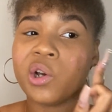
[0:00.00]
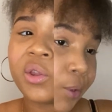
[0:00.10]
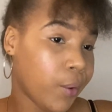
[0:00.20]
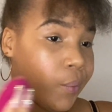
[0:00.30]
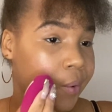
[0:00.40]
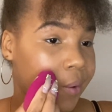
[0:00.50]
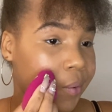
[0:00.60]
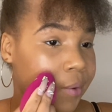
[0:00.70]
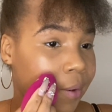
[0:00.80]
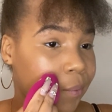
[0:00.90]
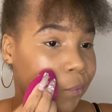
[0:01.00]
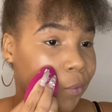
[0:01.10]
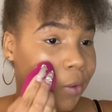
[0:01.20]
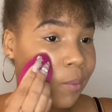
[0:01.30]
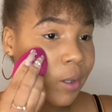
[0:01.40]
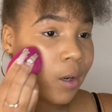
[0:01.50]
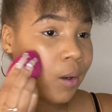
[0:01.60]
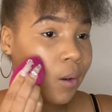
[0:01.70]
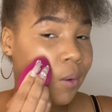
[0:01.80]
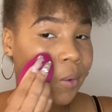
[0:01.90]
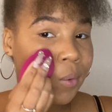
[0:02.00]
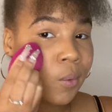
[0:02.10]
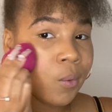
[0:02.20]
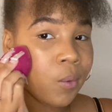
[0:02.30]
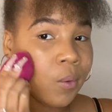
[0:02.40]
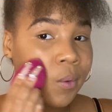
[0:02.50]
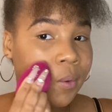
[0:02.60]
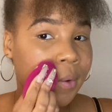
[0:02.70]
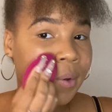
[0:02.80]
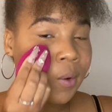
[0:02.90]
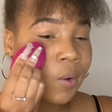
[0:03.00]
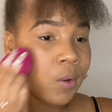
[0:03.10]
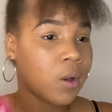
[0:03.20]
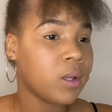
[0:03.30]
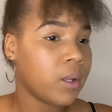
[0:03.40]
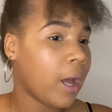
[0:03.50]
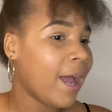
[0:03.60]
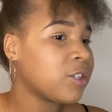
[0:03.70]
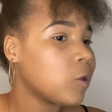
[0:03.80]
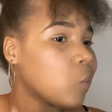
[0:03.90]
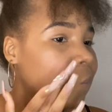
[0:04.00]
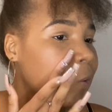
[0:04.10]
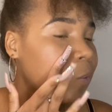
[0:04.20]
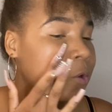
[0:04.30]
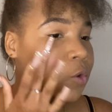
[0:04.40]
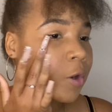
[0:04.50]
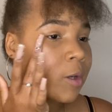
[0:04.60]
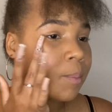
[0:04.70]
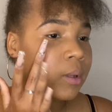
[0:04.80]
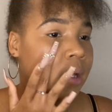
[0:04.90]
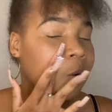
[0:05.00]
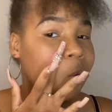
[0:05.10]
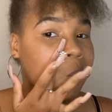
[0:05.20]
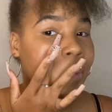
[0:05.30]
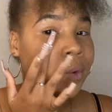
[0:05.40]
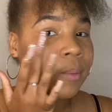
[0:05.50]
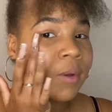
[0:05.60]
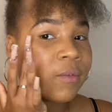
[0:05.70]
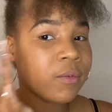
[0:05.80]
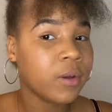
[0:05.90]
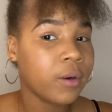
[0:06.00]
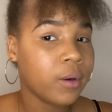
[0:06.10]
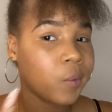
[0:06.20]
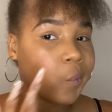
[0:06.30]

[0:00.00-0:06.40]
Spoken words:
So yeah, so here we go. Actually, I want to try to blend with my finger.